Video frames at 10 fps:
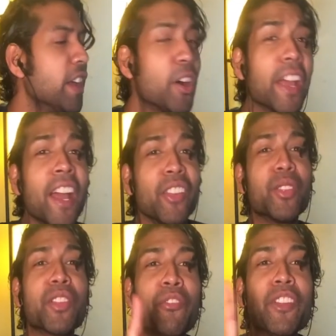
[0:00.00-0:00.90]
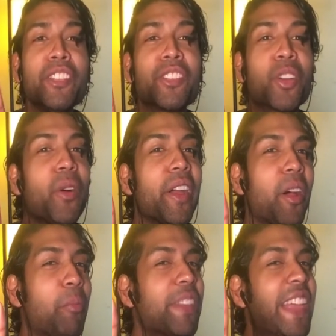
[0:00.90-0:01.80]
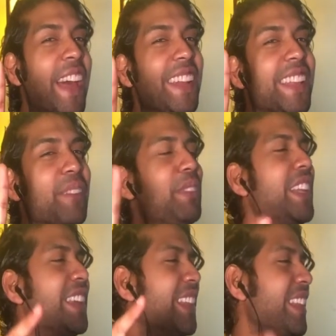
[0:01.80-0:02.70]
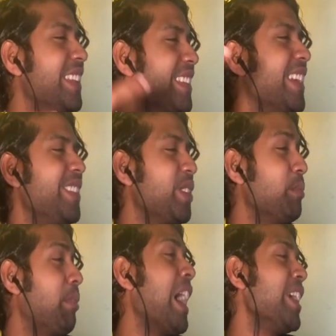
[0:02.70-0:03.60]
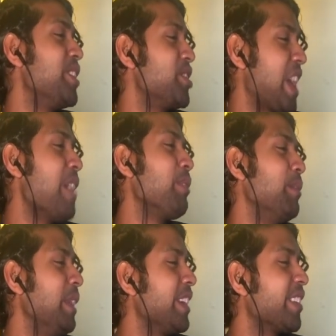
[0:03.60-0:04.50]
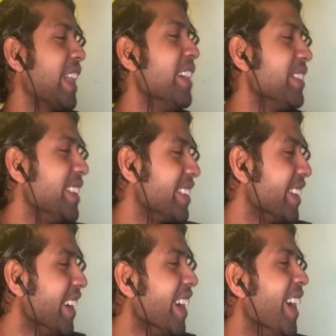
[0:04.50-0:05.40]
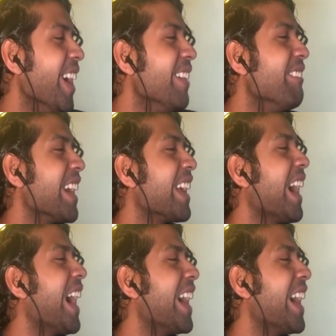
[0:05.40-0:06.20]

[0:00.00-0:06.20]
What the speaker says: Okay, so it's a free tutorial, but then he immediately says you can buy a tablet and make your life easier. My God.